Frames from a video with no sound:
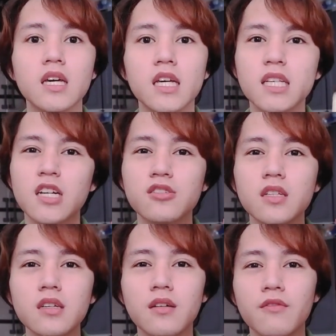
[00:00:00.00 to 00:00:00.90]
It's
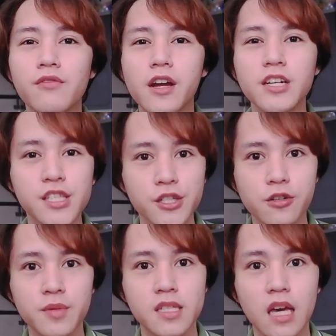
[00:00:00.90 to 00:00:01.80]
actually very
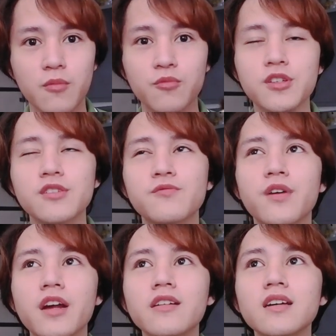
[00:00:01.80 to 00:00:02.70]
syrupy type, which is
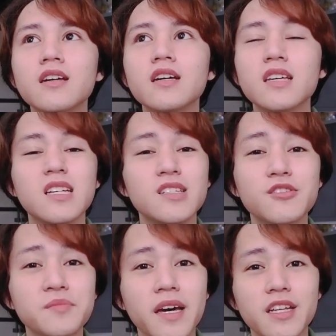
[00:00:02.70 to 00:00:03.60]
very easy
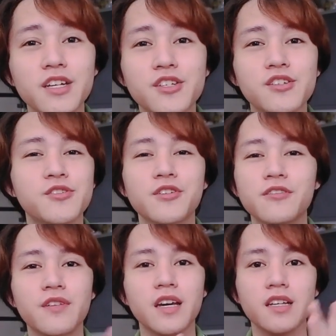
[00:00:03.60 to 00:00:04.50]
to manage to your
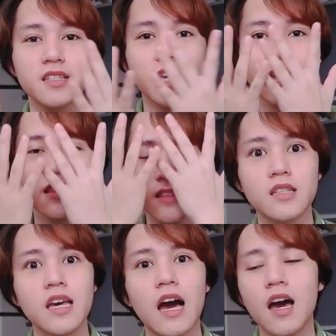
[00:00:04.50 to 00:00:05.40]
face, and
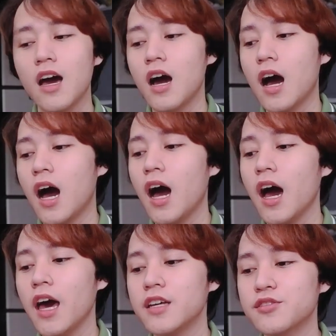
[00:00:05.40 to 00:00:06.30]
yeah,
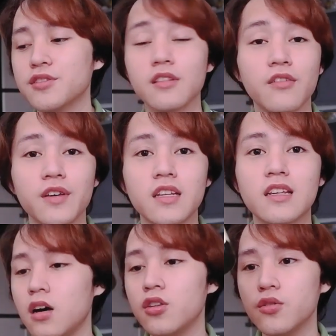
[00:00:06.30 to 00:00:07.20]
I just love it.
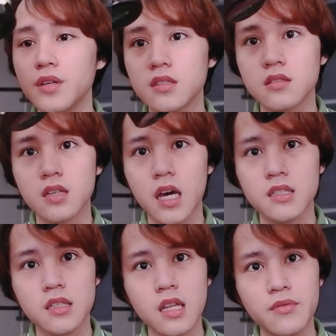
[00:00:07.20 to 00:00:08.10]
Although I
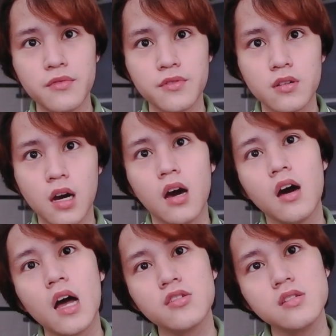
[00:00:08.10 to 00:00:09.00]
still have a few,
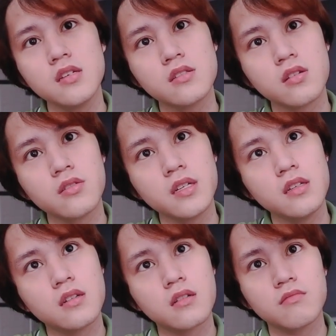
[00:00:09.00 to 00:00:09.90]
actually
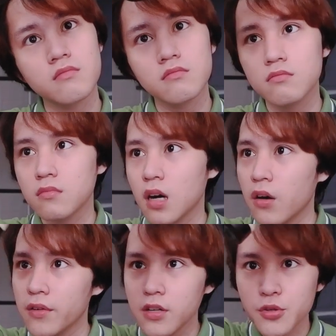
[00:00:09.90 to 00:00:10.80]
I
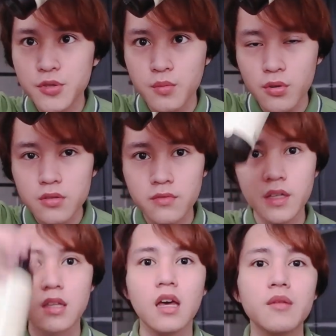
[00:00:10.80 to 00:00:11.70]
already used most of it.